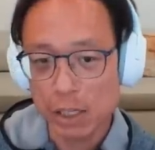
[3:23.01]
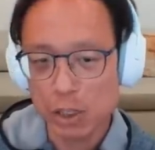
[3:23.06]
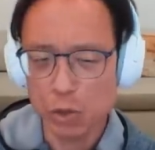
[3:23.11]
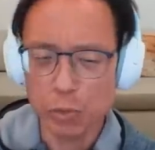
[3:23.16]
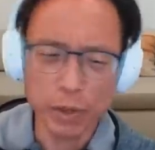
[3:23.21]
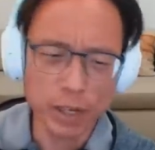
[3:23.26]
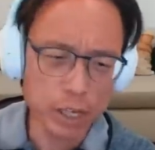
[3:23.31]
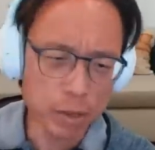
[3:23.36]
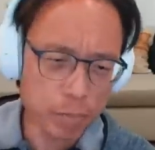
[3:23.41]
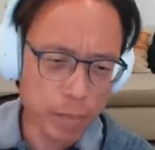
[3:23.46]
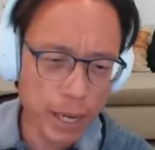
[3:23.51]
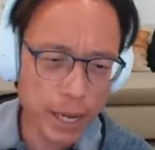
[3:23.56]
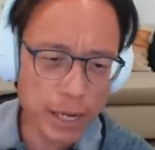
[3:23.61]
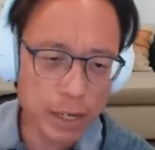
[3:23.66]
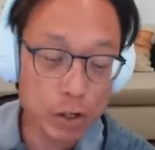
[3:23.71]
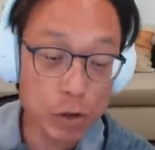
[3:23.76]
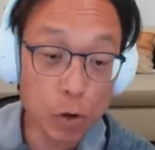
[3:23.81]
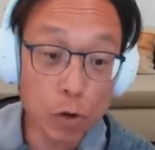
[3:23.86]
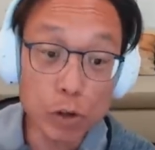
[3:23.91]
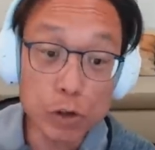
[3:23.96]
Do we get mm-hmm.
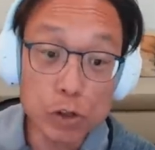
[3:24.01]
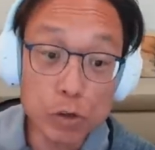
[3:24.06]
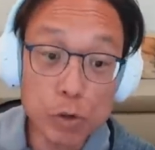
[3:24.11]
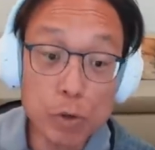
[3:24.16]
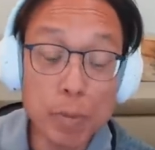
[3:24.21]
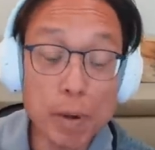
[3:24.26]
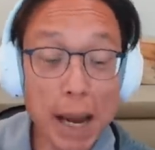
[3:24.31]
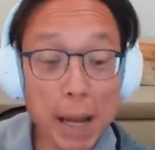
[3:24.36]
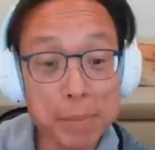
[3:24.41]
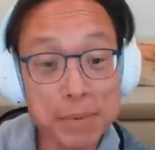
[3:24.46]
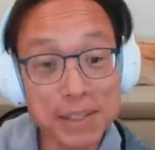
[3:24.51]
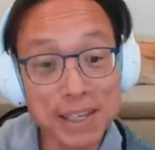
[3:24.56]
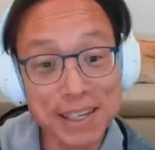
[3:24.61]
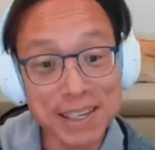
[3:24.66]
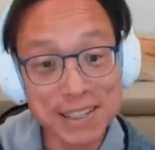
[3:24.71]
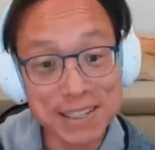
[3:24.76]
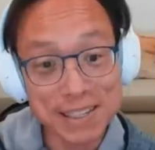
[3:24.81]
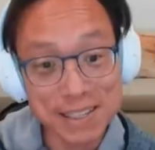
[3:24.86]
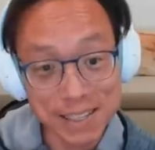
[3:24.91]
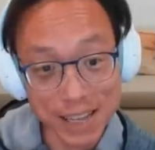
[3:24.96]
paid or do we perhaps
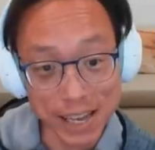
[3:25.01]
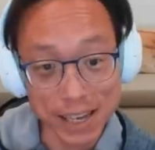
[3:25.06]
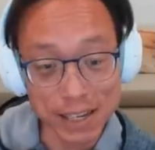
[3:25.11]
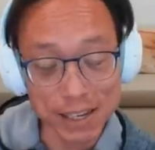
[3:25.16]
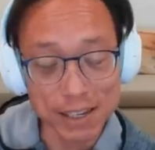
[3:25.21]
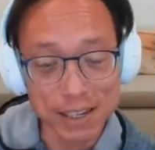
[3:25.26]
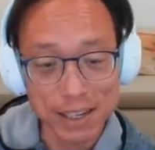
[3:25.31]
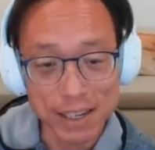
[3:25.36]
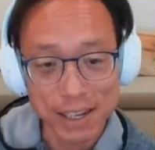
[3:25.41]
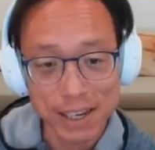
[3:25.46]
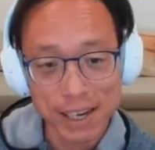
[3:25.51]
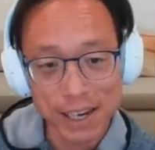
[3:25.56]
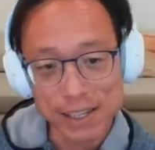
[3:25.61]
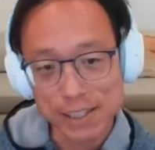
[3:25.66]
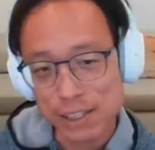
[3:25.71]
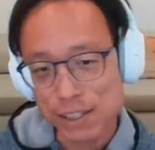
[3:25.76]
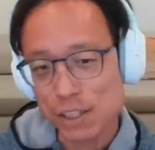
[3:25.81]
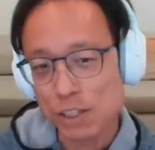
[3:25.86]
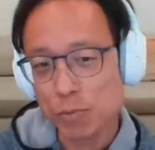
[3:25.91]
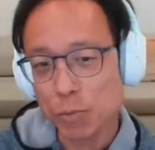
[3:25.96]
get a stake?
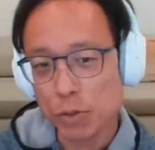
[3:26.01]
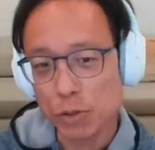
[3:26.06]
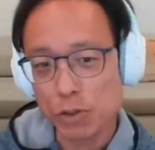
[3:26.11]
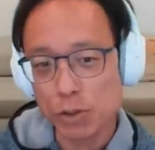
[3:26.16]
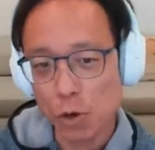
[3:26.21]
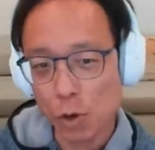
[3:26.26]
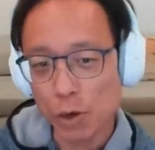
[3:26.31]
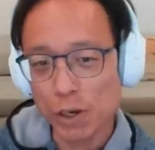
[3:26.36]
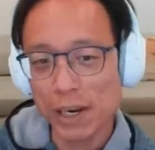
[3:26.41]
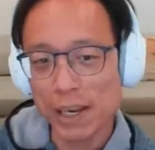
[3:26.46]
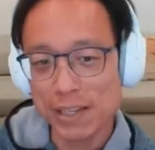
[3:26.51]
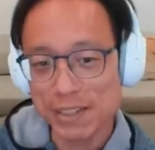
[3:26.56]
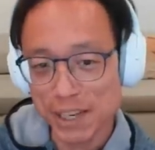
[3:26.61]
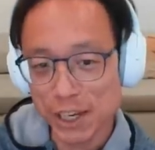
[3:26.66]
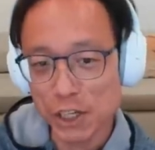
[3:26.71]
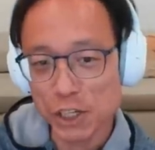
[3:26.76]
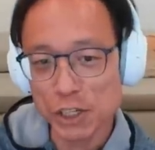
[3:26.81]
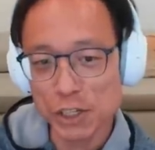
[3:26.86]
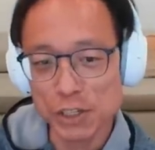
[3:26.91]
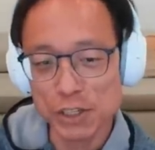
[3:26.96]
And this is where
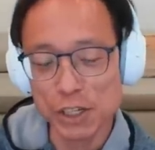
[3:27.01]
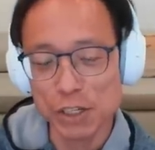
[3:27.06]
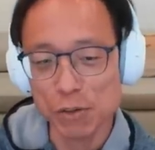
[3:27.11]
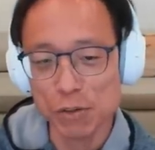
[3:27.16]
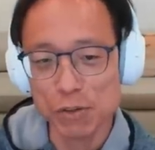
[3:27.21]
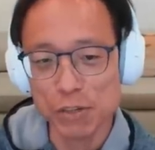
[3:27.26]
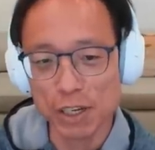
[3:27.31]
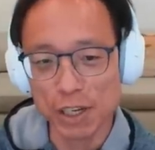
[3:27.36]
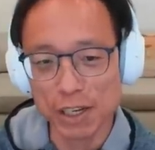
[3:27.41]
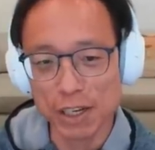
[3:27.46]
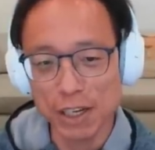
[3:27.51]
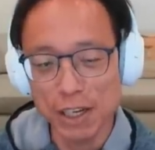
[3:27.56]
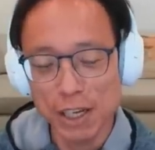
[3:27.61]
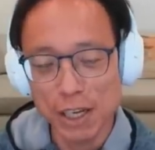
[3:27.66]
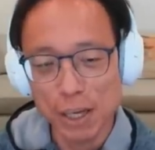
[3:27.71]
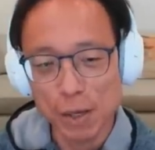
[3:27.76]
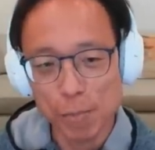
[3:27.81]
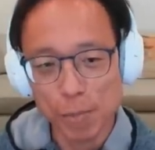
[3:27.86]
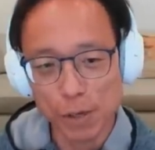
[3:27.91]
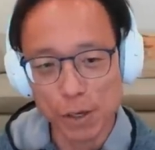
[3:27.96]
tokenization is interesting
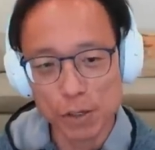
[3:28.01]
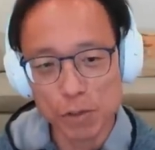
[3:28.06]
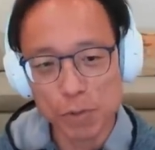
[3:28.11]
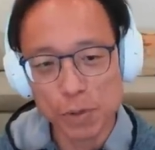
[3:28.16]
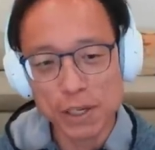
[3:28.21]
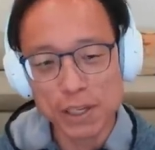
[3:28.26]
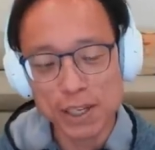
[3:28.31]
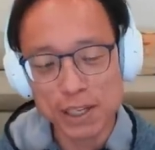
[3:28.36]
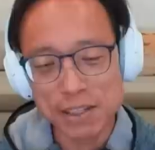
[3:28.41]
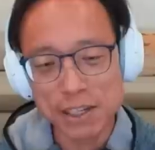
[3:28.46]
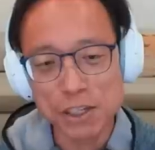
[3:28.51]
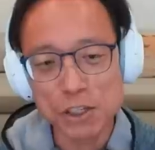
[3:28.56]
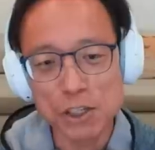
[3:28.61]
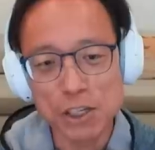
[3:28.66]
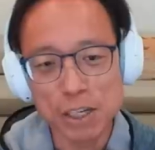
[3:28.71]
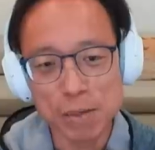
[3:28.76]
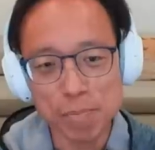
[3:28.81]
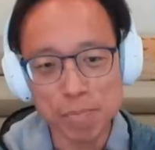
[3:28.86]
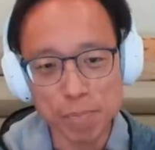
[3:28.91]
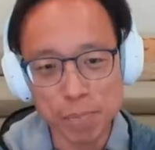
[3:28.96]
because we can
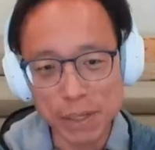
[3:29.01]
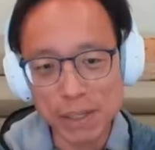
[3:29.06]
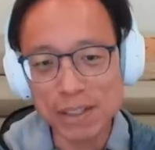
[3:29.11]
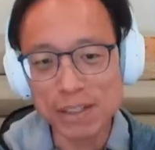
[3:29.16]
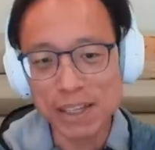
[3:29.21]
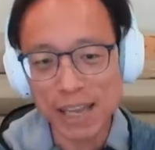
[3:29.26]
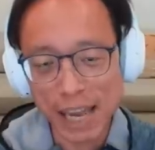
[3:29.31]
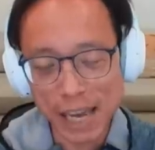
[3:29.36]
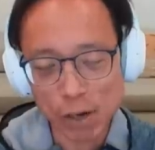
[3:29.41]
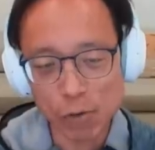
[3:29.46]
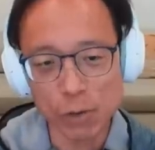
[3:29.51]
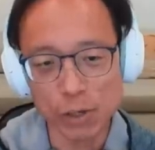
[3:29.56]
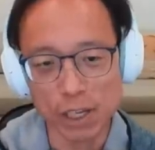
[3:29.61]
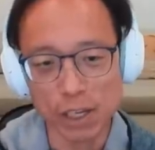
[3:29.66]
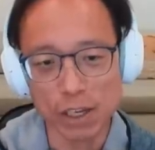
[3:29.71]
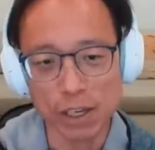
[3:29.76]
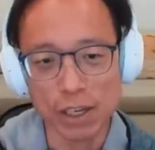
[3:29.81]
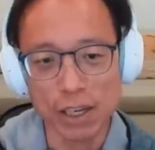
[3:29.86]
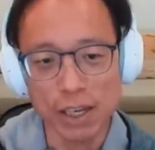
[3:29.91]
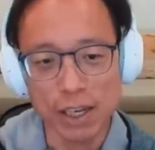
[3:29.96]
essentially build
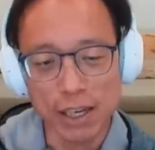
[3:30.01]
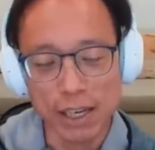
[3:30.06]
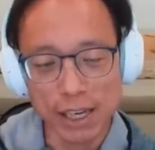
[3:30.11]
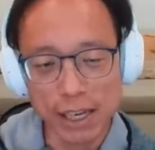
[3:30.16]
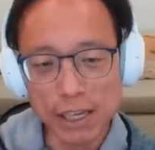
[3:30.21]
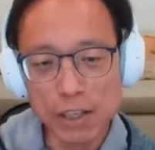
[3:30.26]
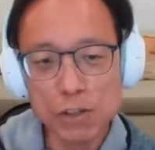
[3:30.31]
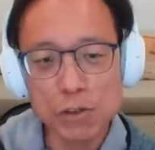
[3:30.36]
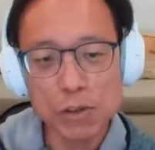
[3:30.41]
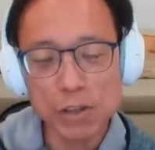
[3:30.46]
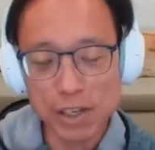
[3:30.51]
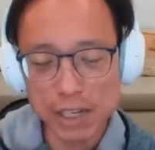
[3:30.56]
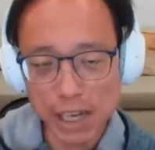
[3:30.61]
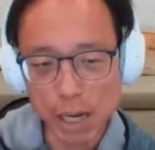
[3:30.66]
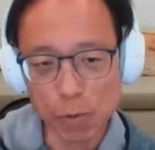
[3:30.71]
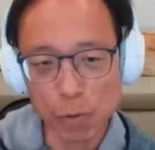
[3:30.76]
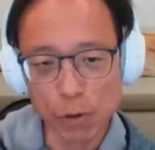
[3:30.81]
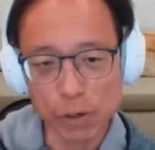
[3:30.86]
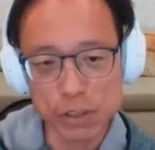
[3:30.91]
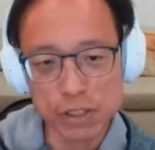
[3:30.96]
equity into the
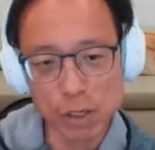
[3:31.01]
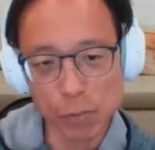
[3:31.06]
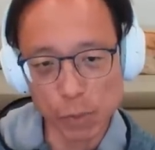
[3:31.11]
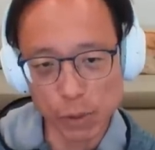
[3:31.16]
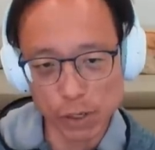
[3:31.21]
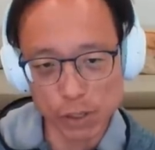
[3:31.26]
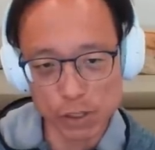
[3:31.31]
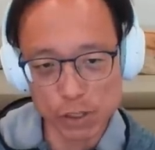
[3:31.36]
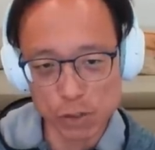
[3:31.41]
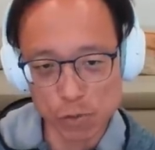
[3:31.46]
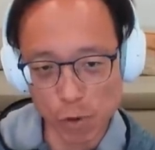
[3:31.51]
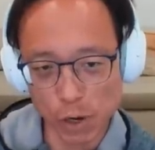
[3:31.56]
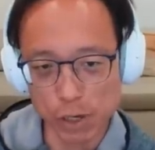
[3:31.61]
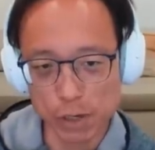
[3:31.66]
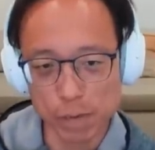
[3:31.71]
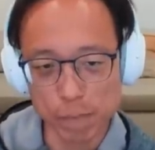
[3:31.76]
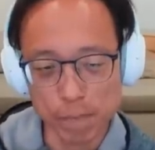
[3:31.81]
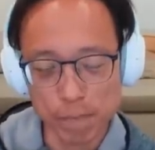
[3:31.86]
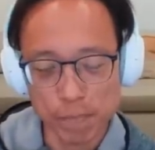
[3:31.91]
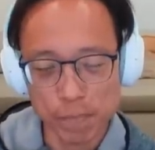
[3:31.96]
networks that we construct.